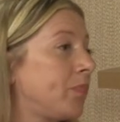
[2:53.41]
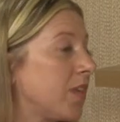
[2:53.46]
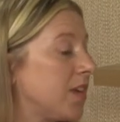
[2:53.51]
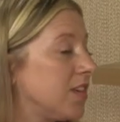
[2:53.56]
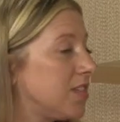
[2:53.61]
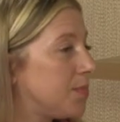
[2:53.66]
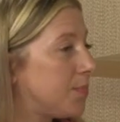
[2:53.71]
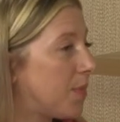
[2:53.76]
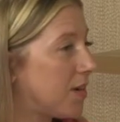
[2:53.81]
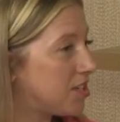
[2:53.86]

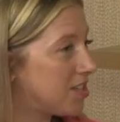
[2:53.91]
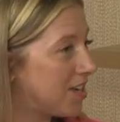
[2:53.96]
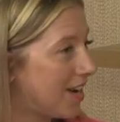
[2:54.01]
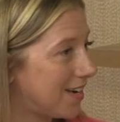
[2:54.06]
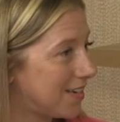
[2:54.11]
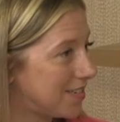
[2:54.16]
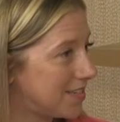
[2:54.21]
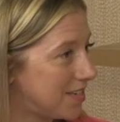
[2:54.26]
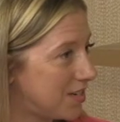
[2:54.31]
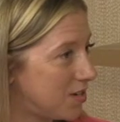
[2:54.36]

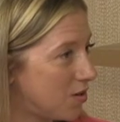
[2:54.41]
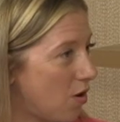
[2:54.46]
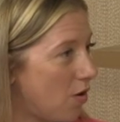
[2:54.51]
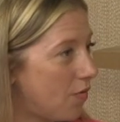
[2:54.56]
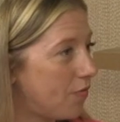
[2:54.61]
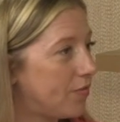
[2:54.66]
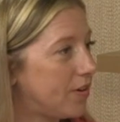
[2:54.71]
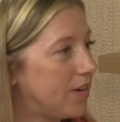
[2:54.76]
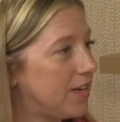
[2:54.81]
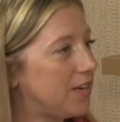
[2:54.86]
Speciality
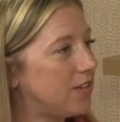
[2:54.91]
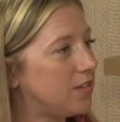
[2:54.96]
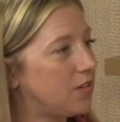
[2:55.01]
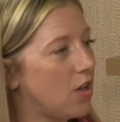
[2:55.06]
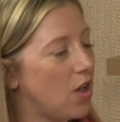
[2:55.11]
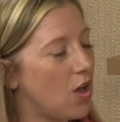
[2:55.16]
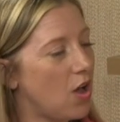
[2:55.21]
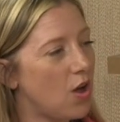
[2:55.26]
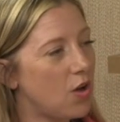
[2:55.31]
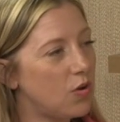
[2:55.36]
coffees
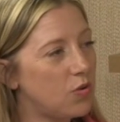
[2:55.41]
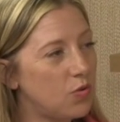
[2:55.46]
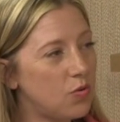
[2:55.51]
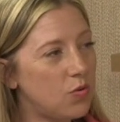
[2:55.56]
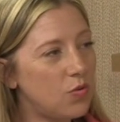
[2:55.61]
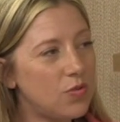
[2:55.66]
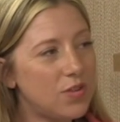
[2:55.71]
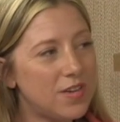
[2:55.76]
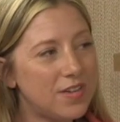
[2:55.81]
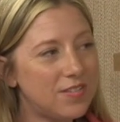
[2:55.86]
and
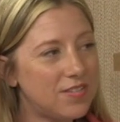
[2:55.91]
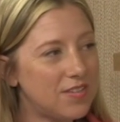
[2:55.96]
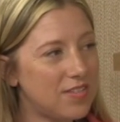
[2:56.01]
all these